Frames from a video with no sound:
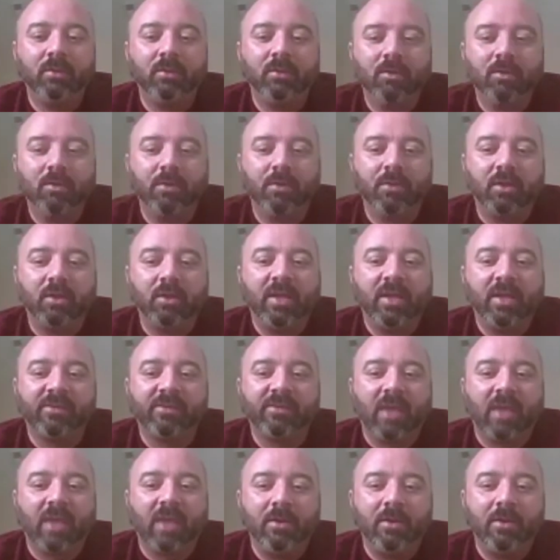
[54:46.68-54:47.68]

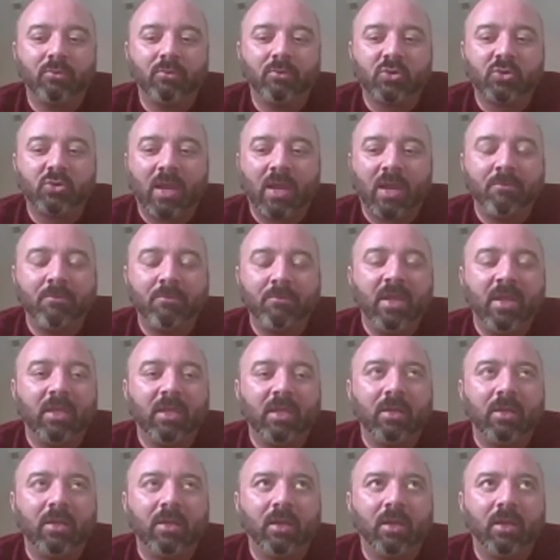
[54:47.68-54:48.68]
nonetheless, I don't try to make
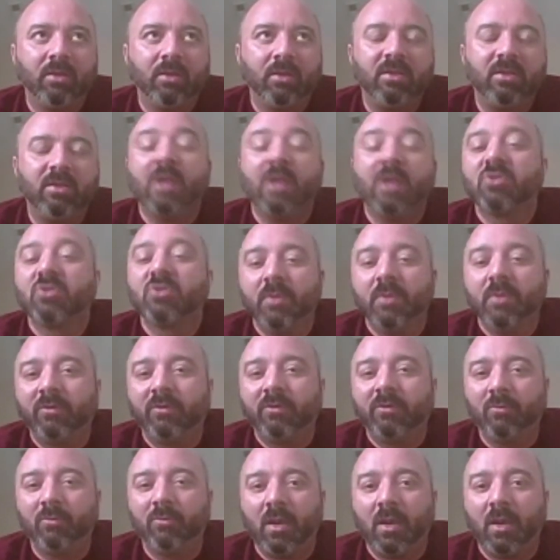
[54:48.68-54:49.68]
it a detriment
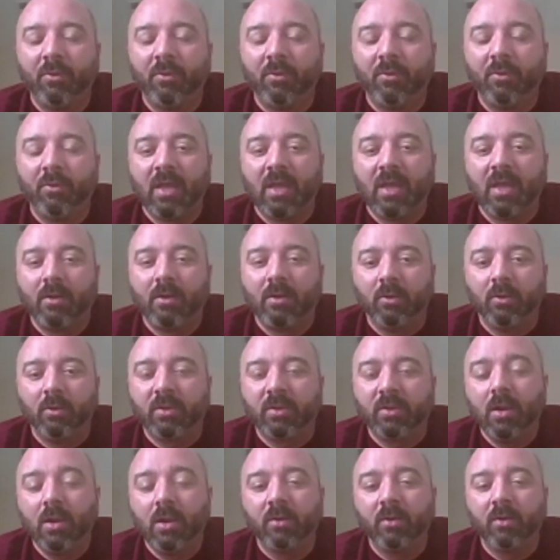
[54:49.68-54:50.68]
to my personality or
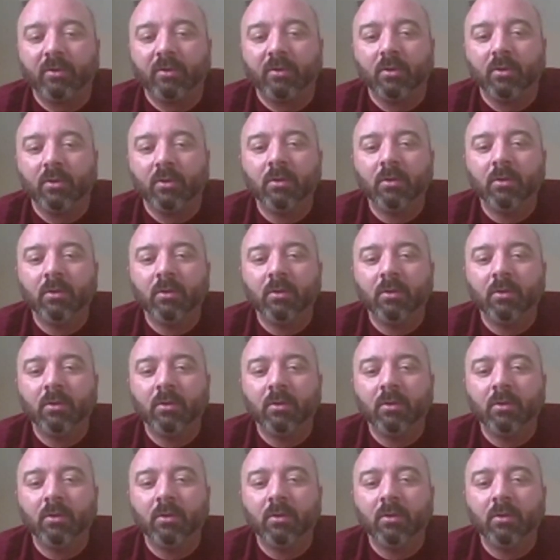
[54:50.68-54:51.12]
character.